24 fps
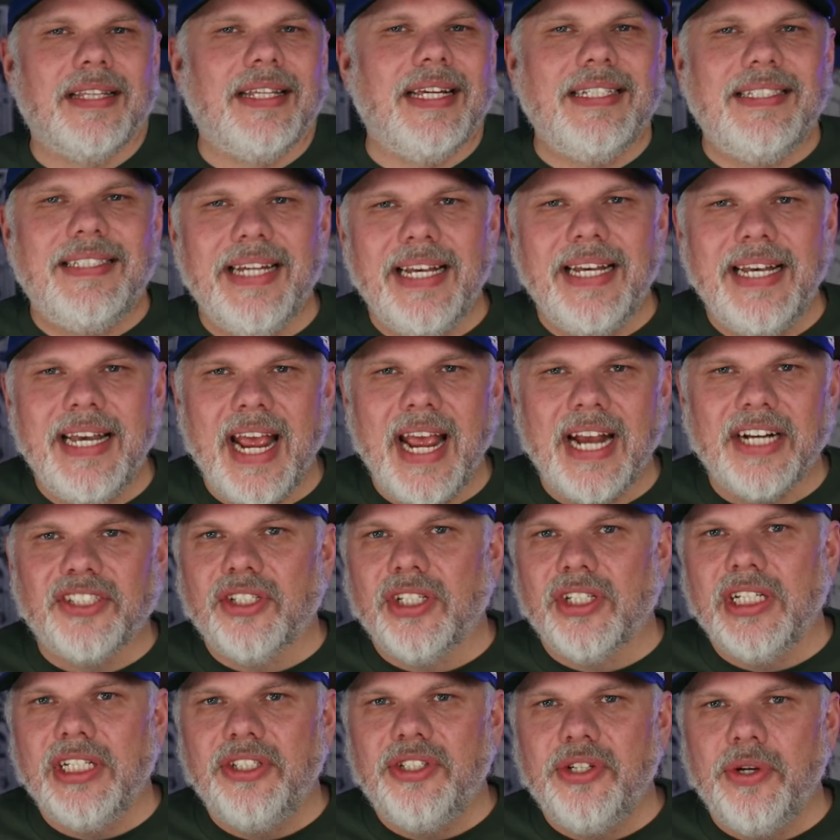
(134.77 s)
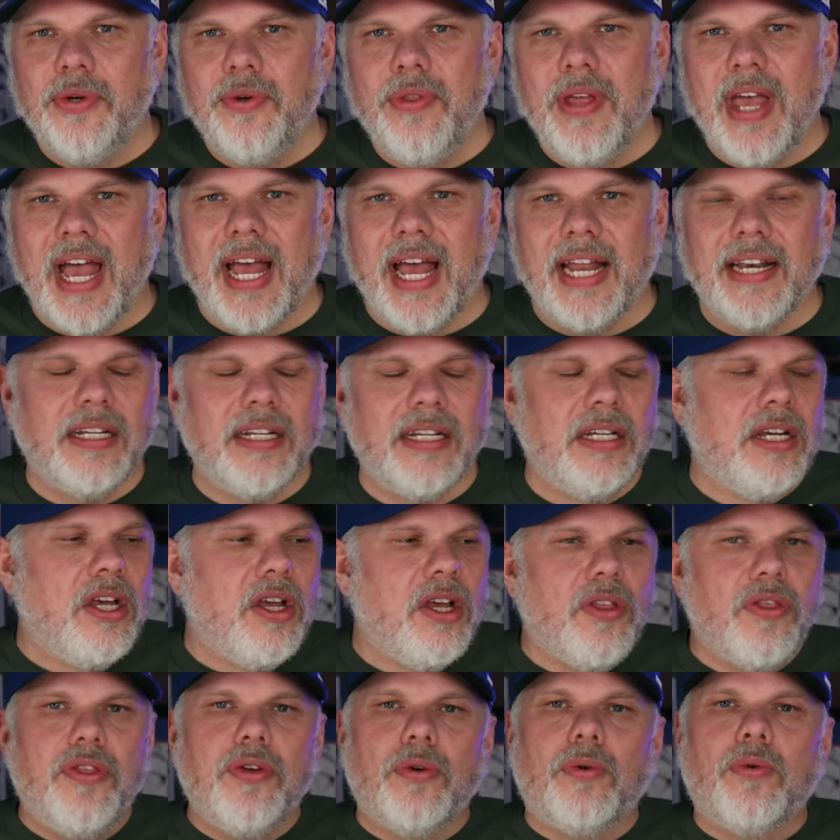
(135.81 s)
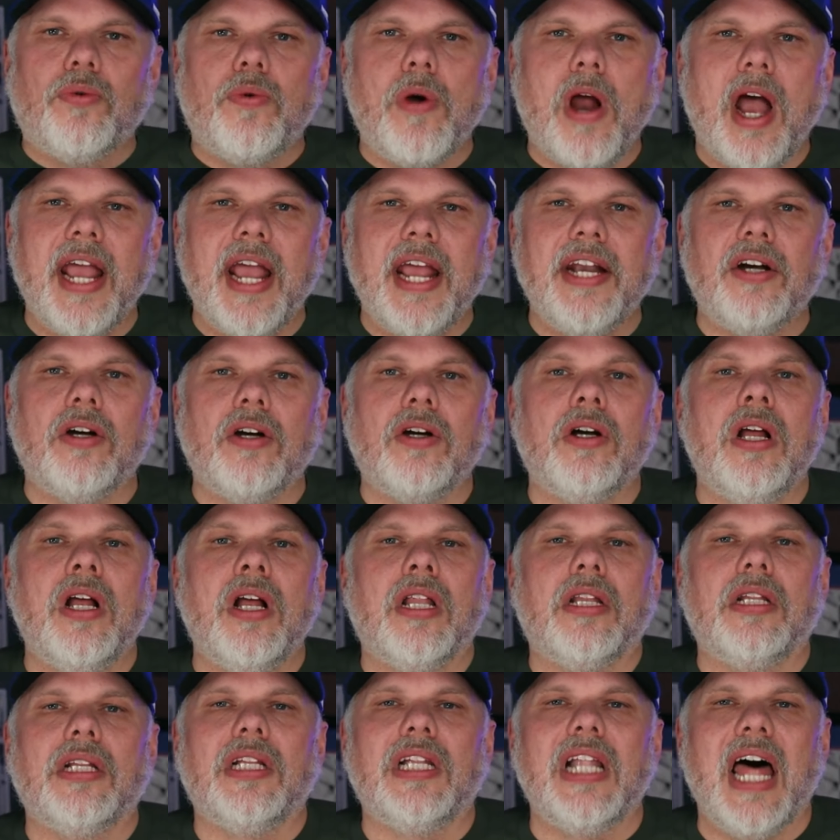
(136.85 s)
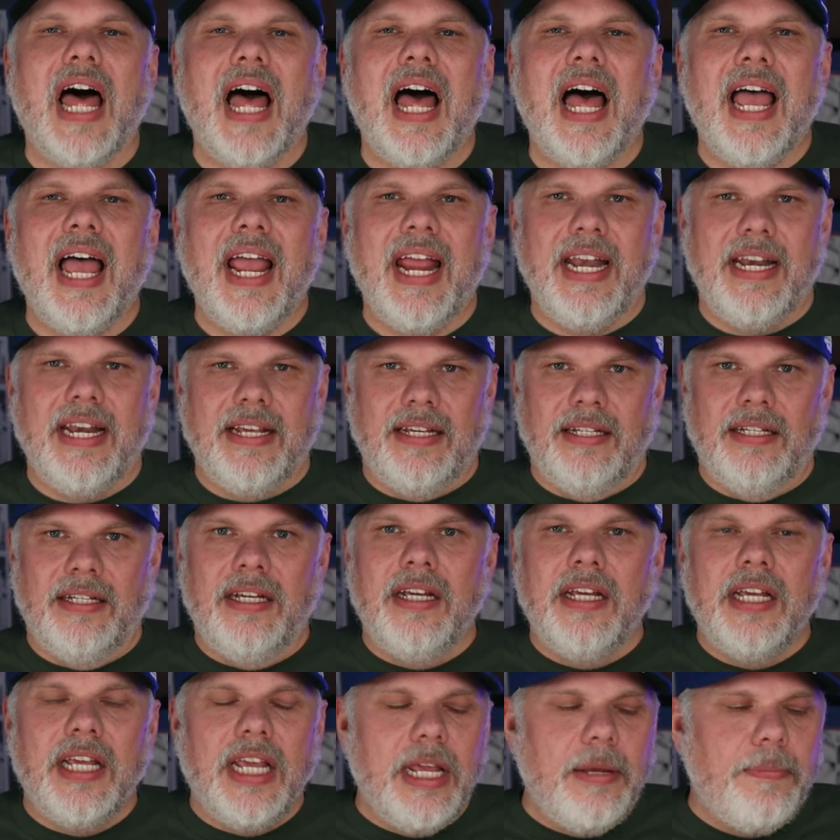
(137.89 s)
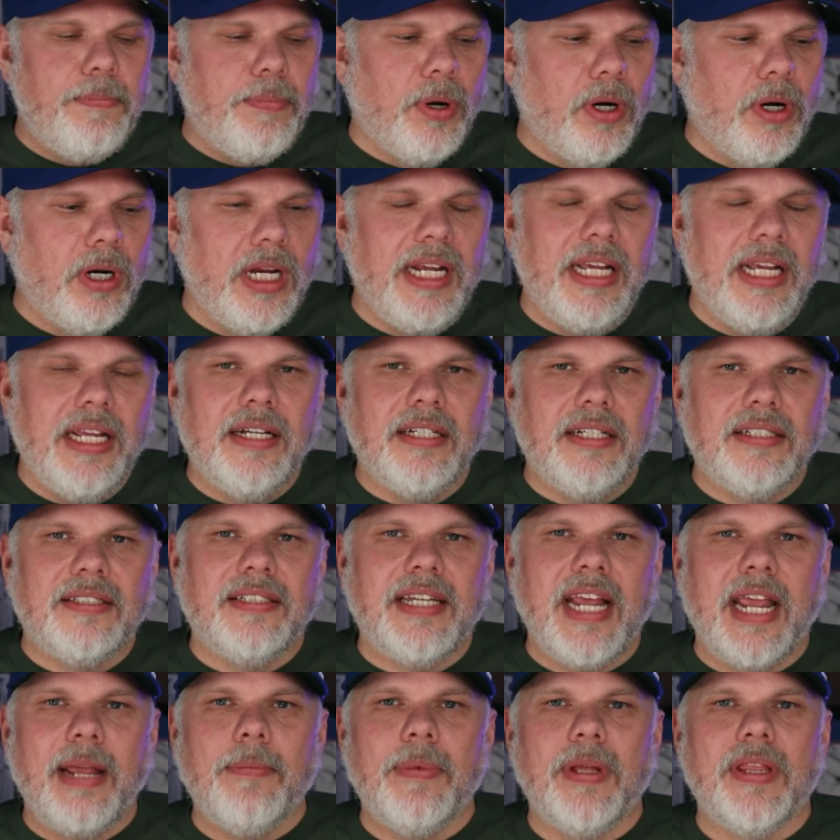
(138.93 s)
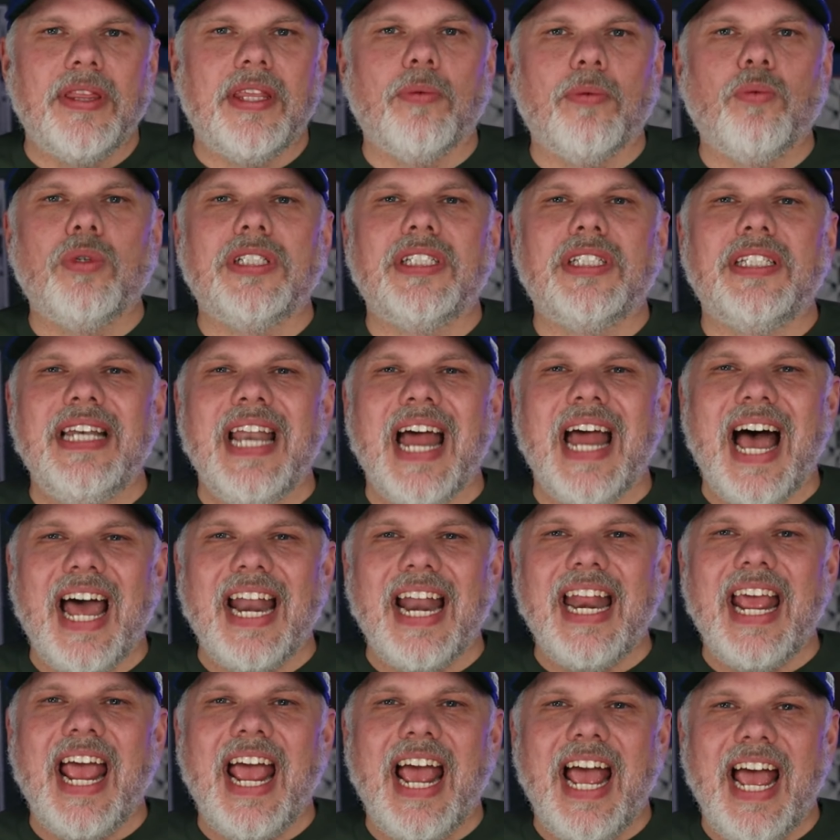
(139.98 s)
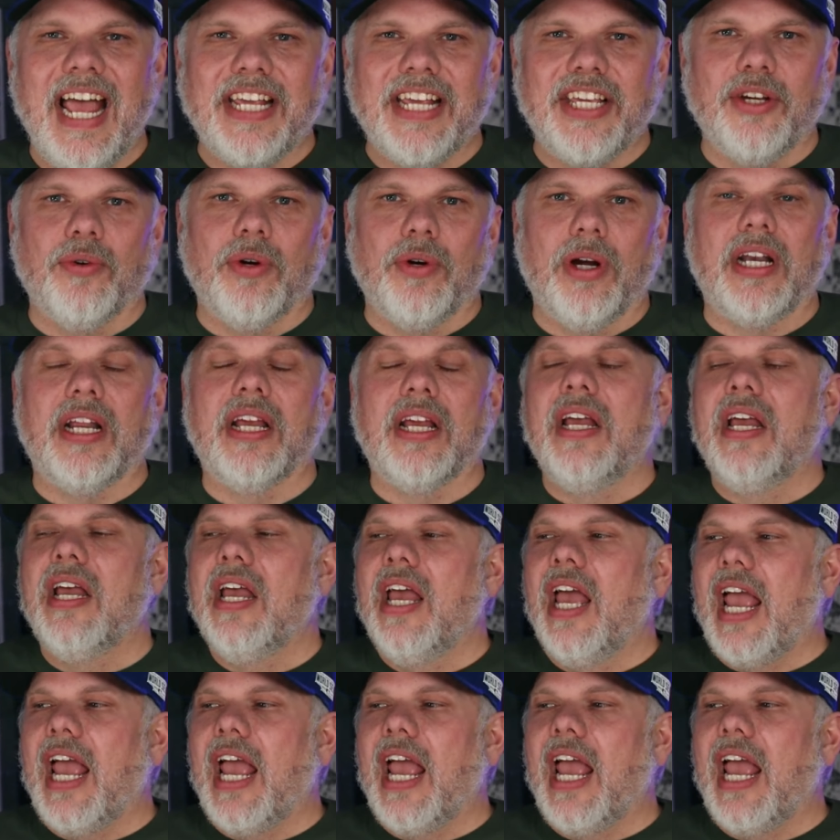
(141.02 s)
They didn't actually do that. The writer lied. He put in a statement that was not accurate.